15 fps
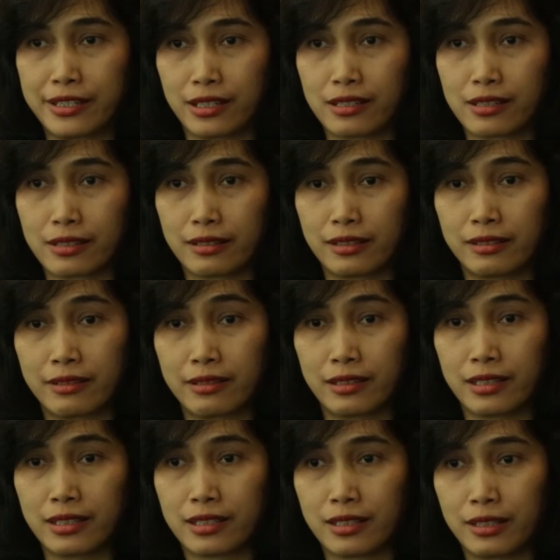just
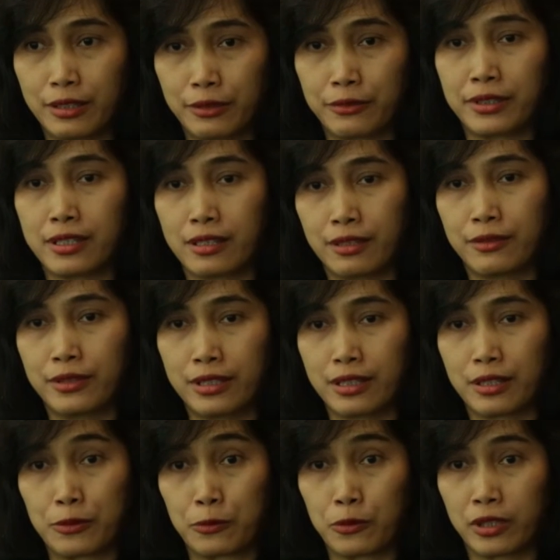realized uh, we, we
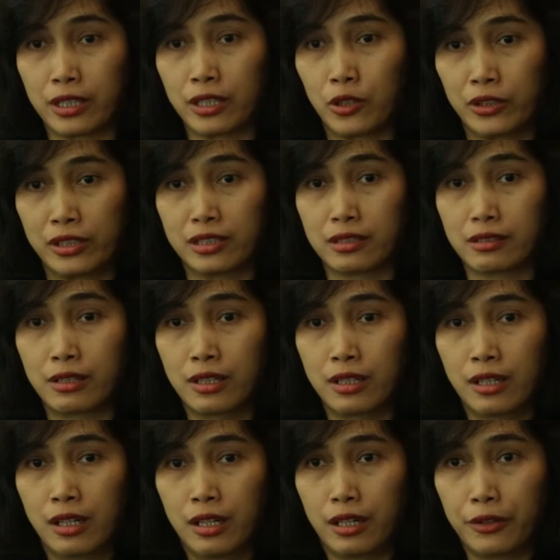just working on the
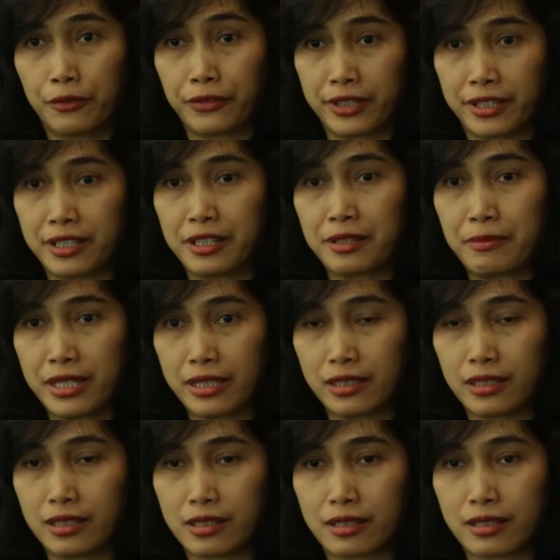uh, very
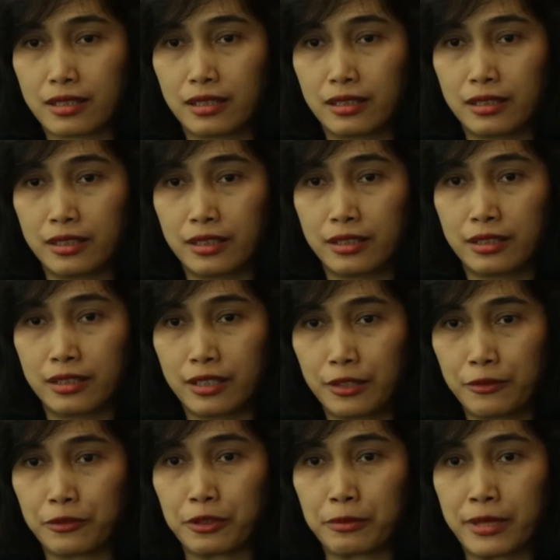limited uh,
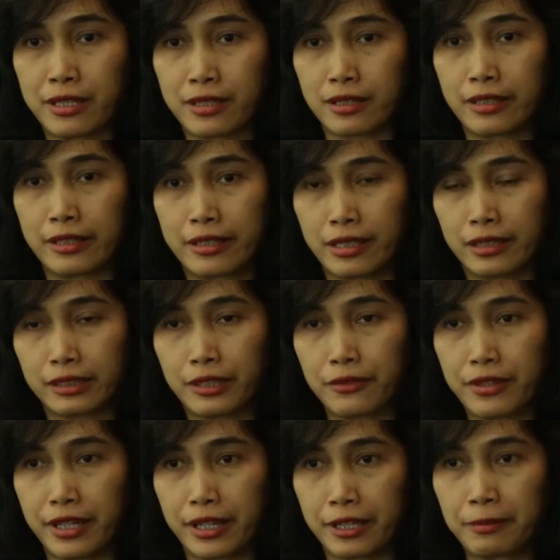information and data
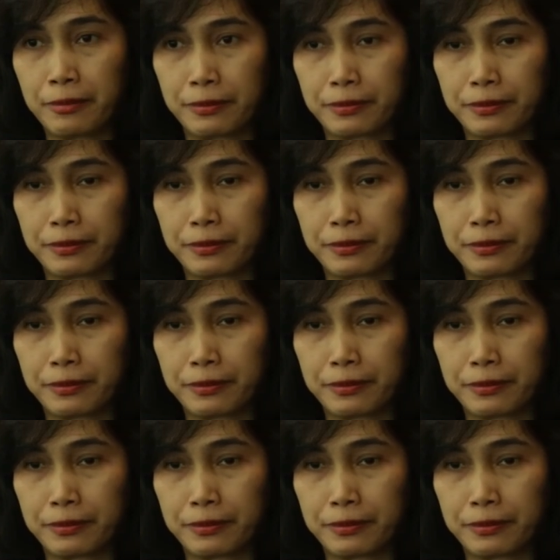we have,